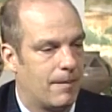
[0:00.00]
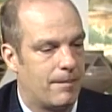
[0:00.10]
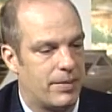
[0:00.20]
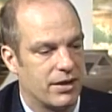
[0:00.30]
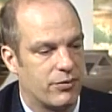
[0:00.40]

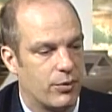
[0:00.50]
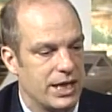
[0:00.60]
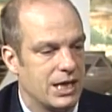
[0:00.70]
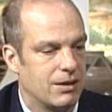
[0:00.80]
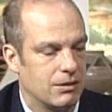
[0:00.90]
but if
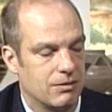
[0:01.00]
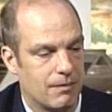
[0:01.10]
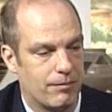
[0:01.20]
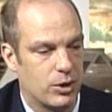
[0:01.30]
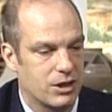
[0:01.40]
we
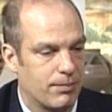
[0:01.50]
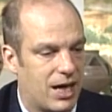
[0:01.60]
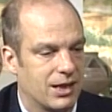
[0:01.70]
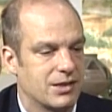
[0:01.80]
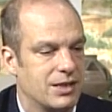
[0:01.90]
put the
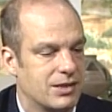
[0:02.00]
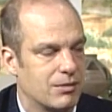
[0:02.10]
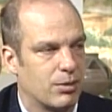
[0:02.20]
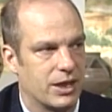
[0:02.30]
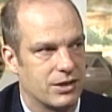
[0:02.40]
policies in
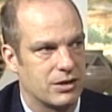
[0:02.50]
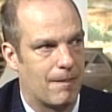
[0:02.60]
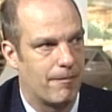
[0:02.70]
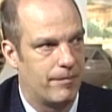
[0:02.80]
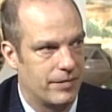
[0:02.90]
place
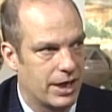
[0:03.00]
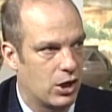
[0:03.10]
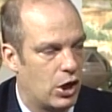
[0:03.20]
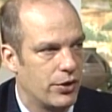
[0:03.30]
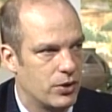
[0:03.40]
in
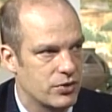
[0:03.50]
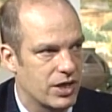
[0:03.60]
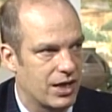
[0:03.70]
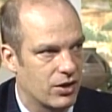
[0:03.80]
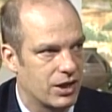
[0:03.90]
all those
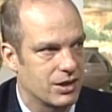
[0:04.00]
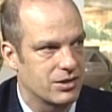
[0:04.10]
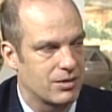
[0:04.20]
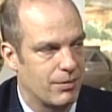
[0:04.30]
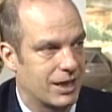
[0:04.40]
areas
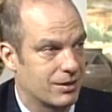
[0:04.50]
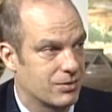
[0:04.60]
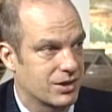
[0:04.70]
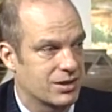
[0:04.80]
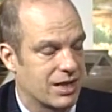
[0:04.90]
to make them
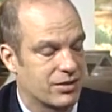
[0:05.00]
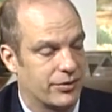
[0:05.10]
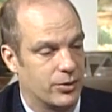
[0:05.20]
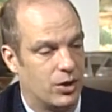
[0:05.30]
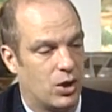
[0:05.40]
successful,